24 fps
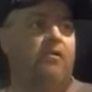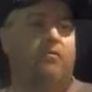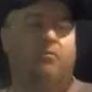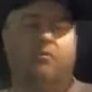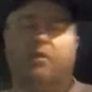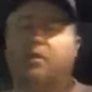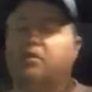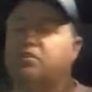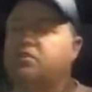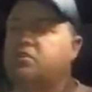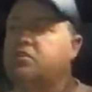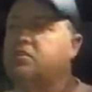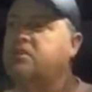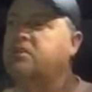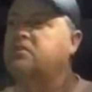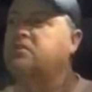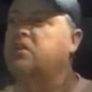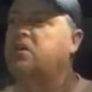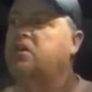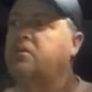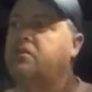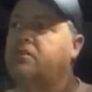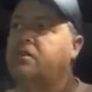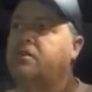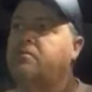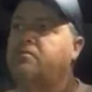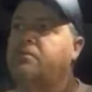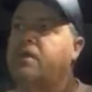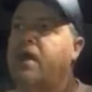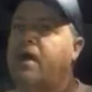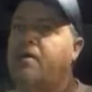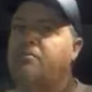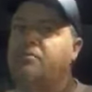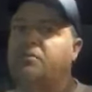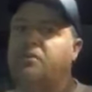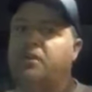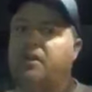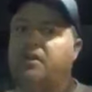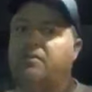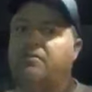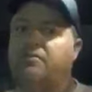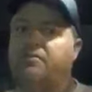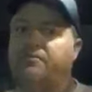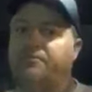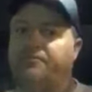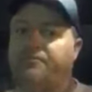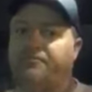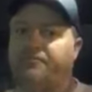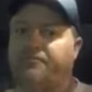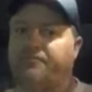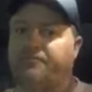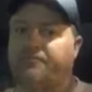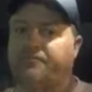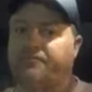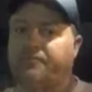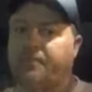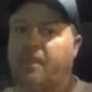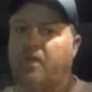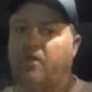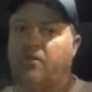Make sure it's all tip-top shape. I